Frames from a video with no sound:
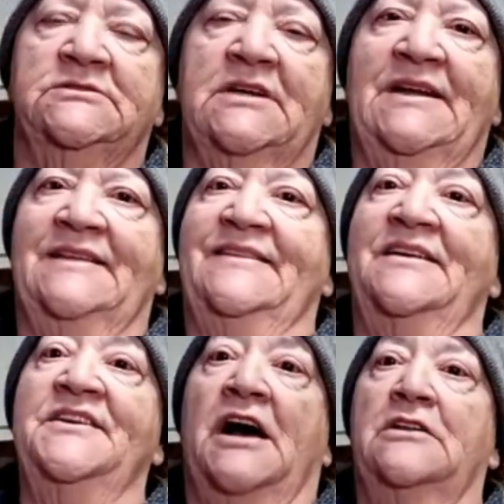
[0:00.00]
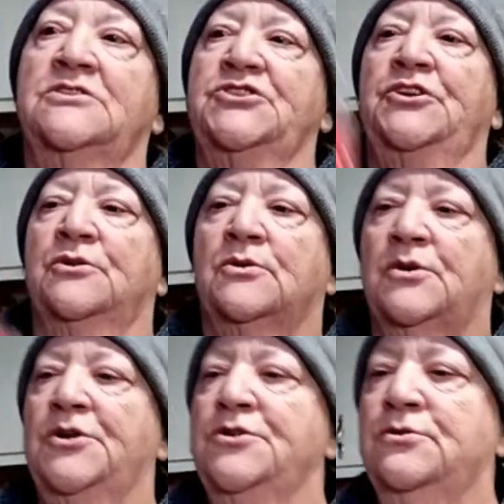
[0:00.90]
And that ten dollars, you know,
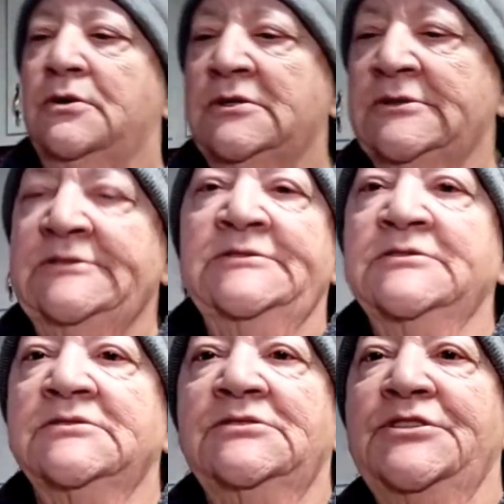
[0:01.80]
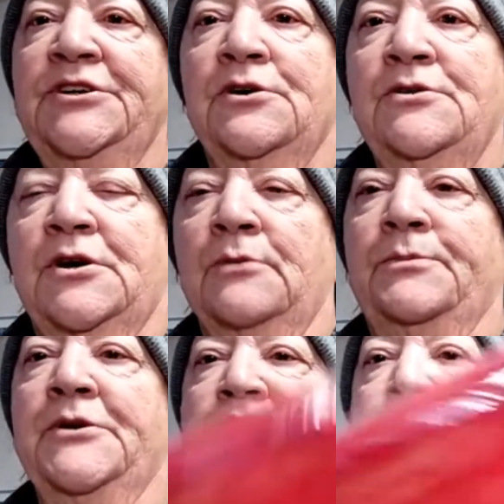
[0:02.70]
are you you know, you
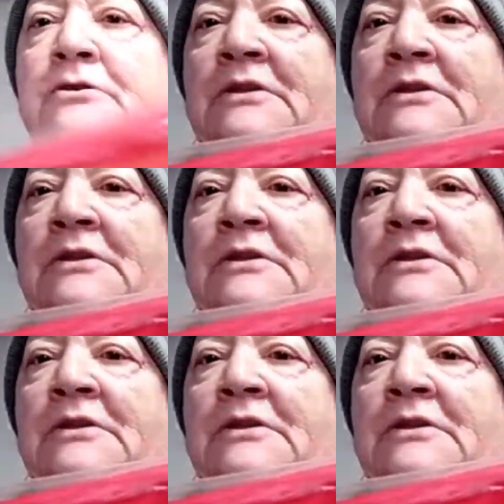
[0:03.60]
can put your